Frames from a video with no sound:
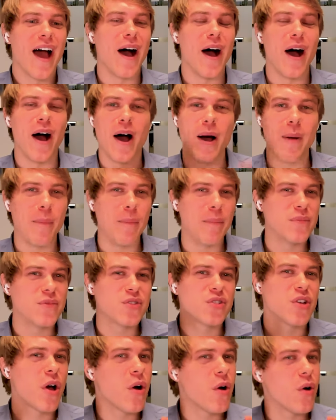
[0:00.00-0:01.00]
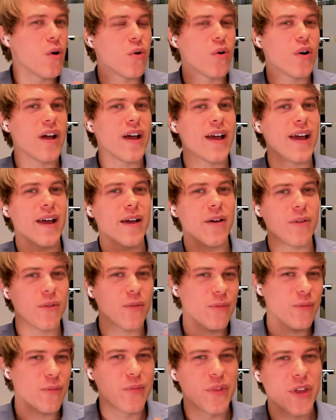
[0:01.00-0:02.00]
Um, so uh,
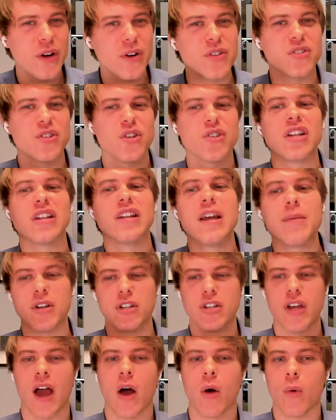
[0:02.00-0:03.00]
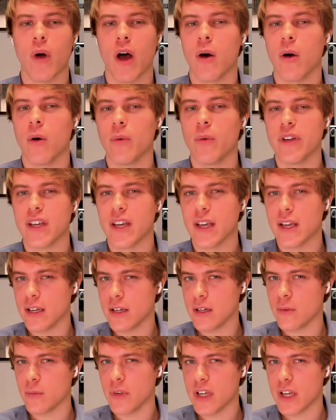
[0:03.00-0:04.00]
there's there's a limit to how well we
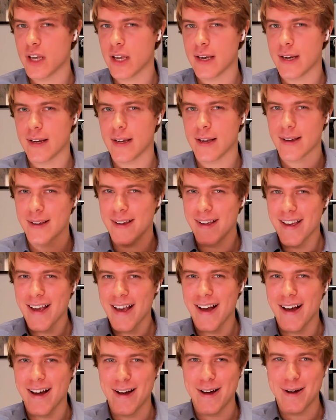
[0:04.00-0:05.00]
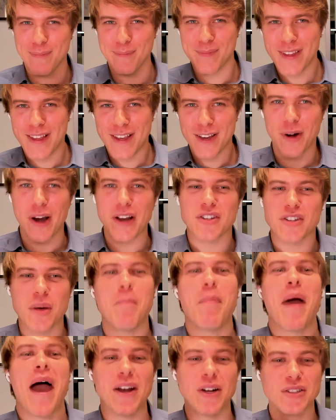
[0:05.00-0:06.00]
can we can uh, um, create some
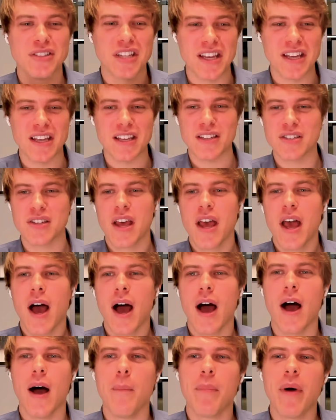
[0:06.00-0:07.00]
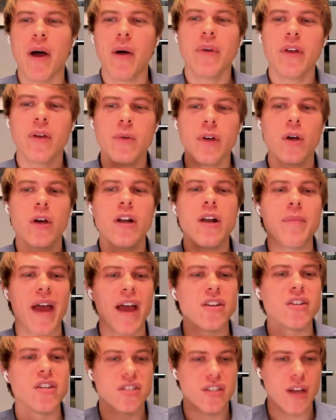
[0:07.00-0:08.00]
penalties, um, but we, we could
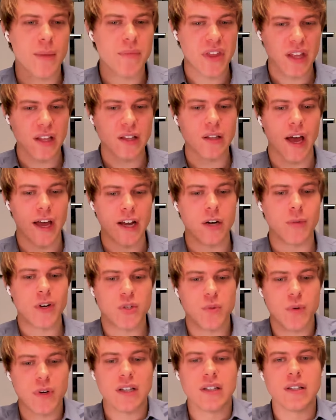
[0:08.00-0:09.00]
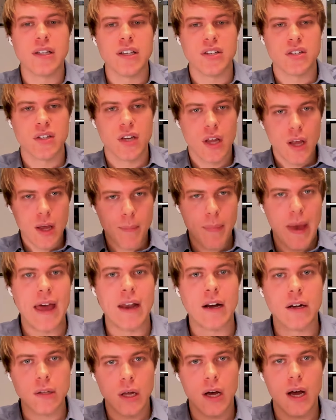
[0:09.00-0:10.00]
imagine something lighter, which would at least
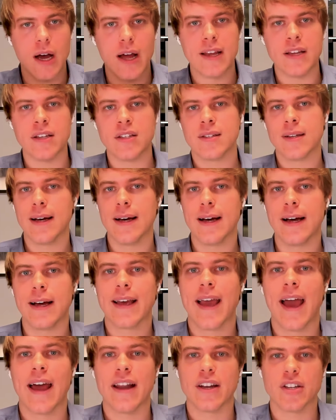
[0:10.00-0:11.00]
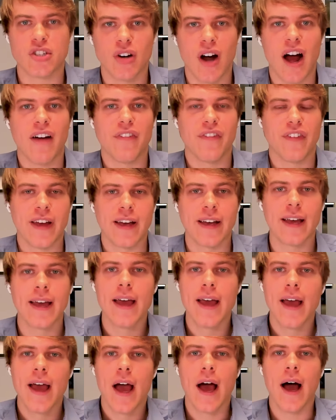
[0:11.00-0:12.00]
penalize uh, catastrophic
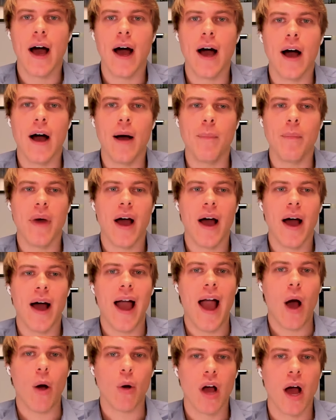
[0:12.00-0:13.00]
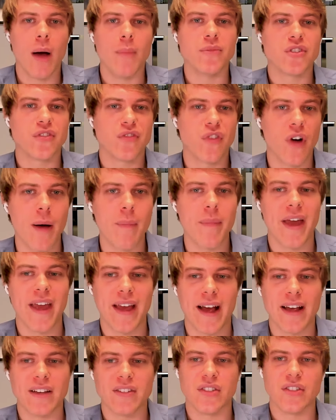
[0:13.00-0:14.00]
um, uh, outcomes from
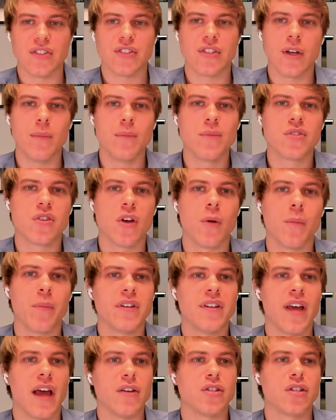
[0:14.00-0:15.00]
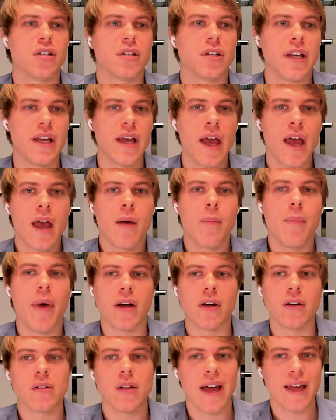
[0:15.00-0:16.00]
AI systems. So potentially
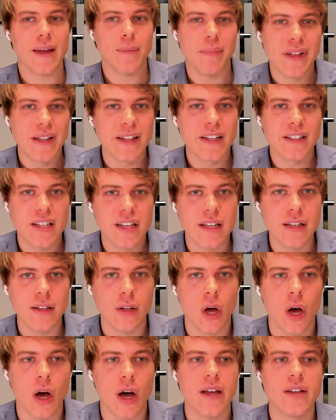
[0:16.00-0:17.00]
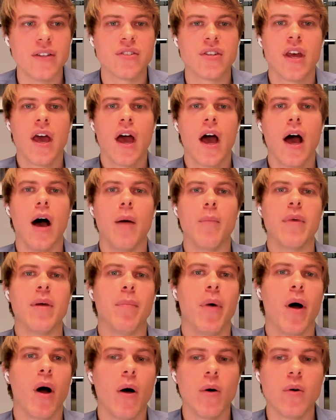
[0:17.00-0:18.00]
better liability laws um,
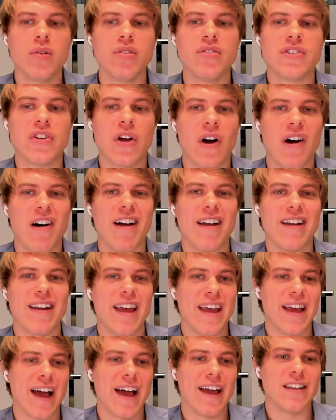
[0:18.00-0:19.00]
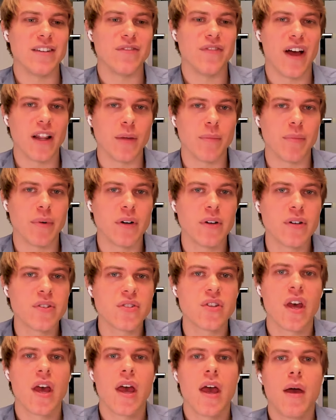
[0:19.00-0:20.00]
imposed on AI
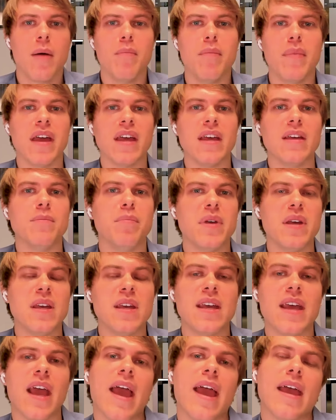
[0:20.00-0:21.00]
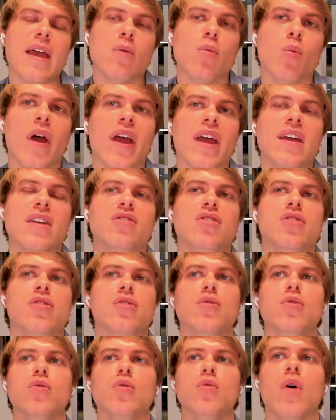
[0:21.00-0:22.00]
developers may be a way
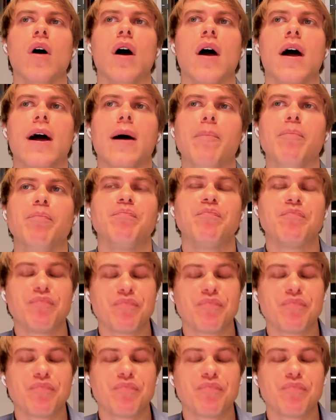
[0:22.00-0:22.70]
to um,